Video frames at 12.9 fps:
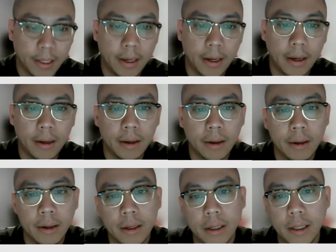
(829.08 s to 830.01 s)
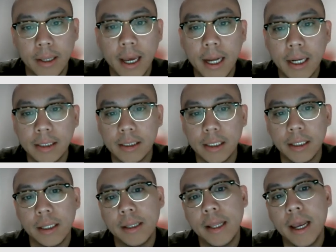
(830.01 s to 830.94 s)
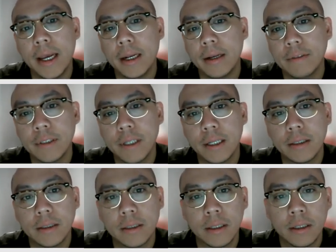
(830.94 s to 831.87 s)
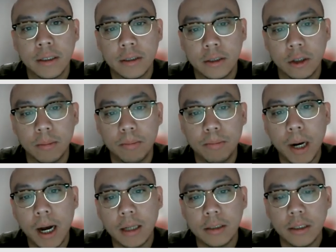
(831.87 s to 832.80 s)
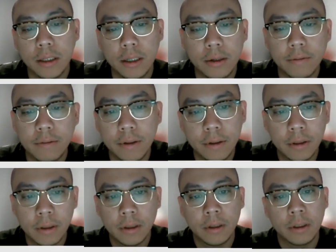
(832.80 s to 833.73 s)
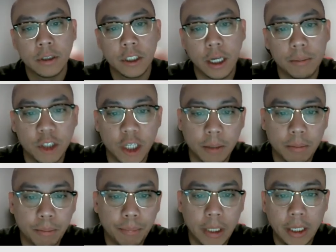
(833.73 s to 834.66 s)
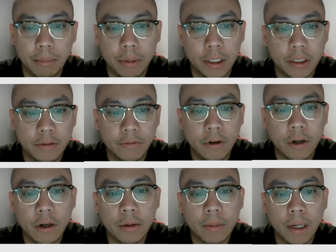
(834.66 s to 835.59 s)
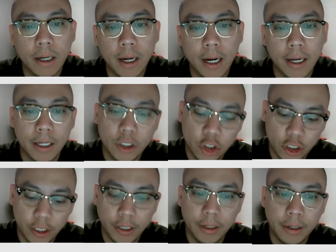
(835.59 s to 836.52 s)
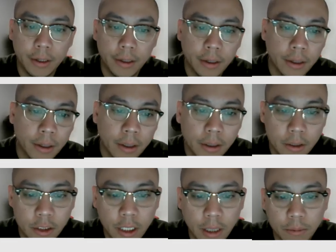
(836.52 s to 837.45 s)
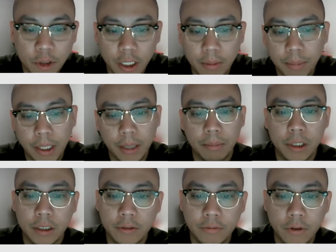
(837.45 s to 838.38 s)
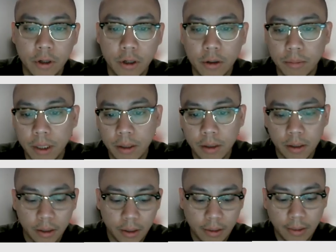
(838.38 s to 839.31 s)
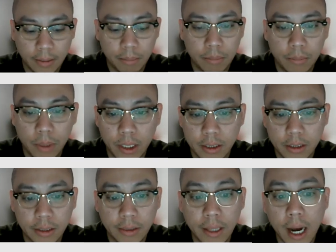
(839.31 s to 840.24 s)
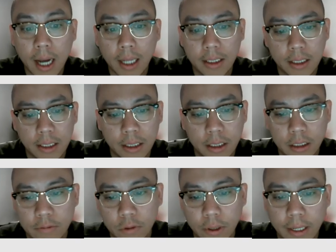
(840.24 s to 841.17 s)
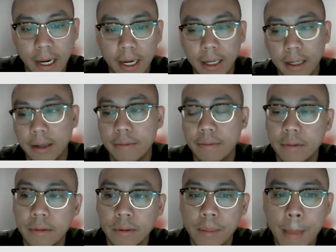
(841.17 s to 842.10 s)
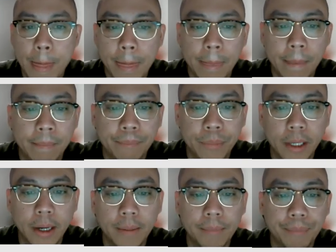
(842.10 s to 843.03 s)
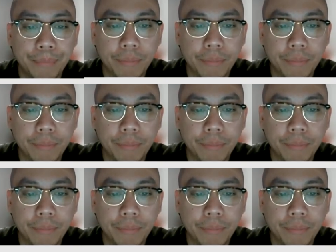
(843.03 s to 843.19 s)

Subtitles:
okay? And that is in the negative sense. So positive, subject be plus verb, ing, subject be plus verb. It's not is for negative. Okay.